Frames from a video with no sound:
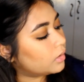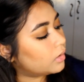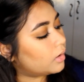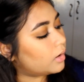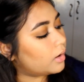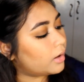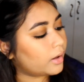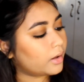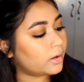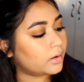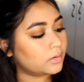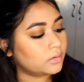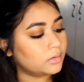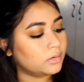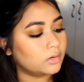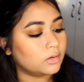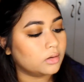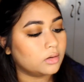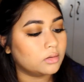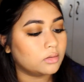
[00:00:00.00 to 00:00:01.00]

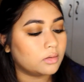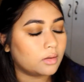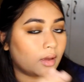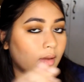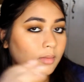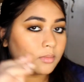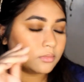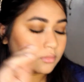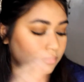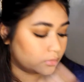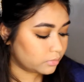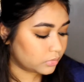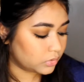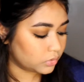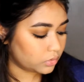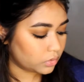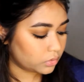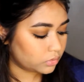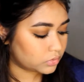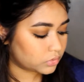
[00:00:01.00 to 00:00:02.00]
and I'm, you
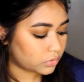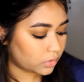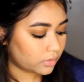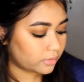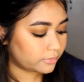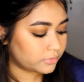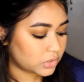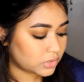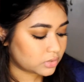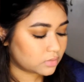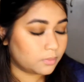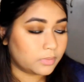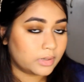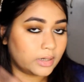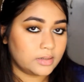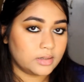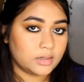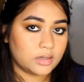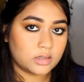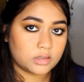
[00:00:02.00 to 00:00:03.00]
know, sort of just
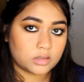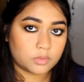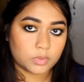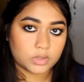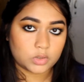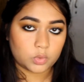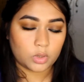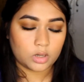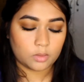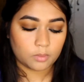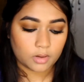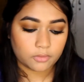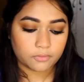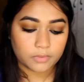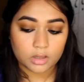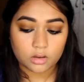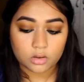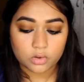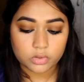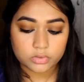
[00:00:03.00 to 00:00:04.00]
blending it between my
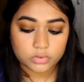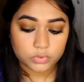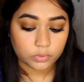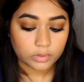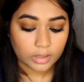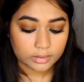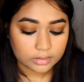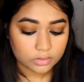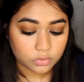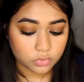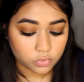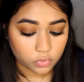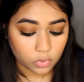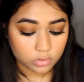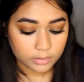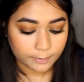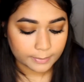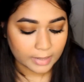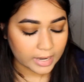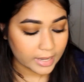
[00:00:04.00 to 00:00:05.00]
fingers so that I do
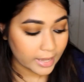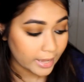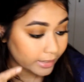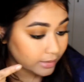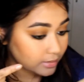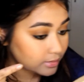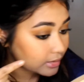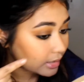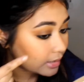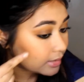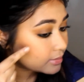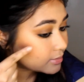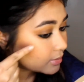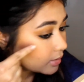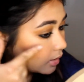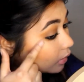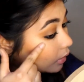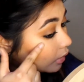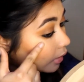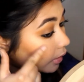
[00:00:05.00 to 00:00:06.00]
not apply excess.
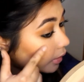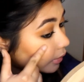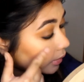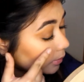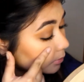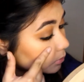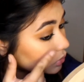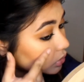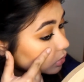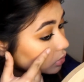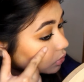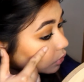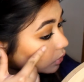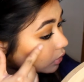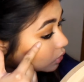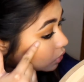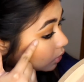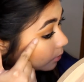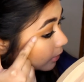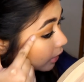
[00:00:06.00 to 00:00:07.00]
And I'm just
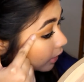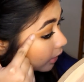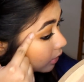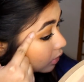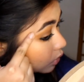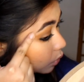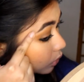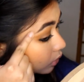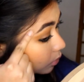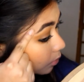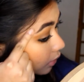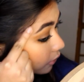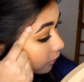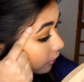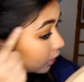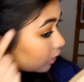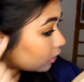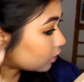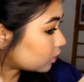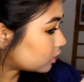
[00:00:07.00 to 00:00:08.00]
going to apply it with my
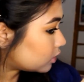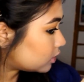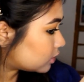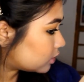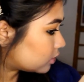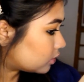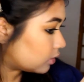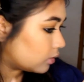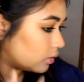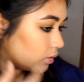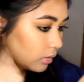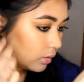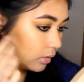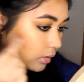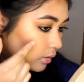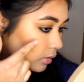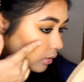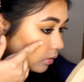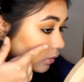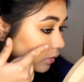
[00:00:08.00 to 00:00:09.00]
fingers
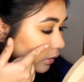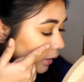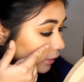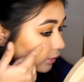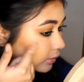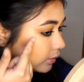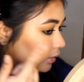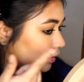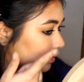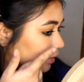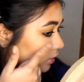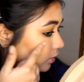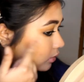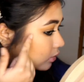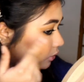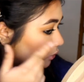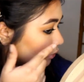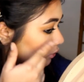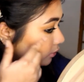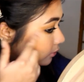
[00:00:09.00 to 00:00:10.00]
right there
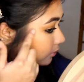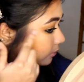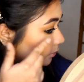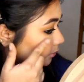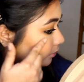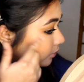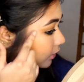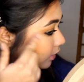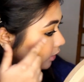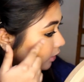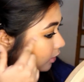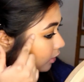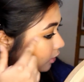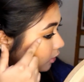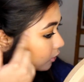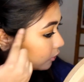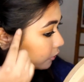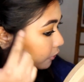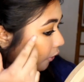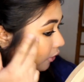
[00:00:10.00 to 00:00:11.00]

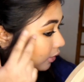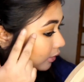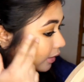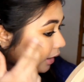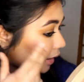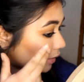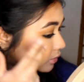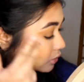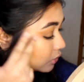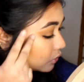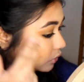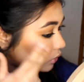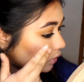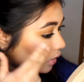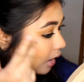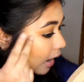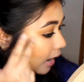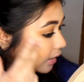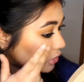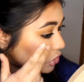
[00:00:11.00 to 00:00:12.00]
for that, you know,
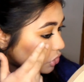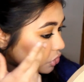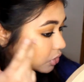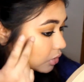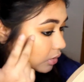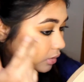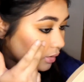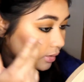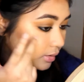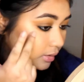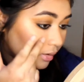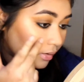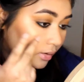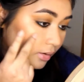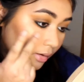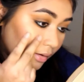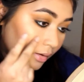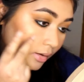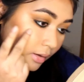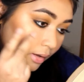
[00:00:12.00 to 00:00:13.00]
natural
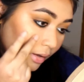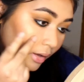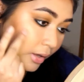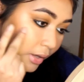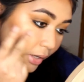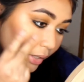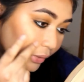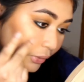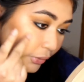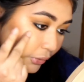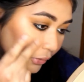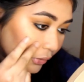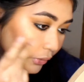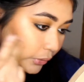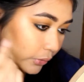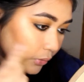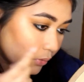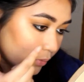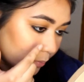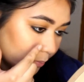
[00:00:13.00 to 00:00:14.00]

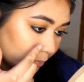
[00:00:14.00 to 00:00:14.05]
glow.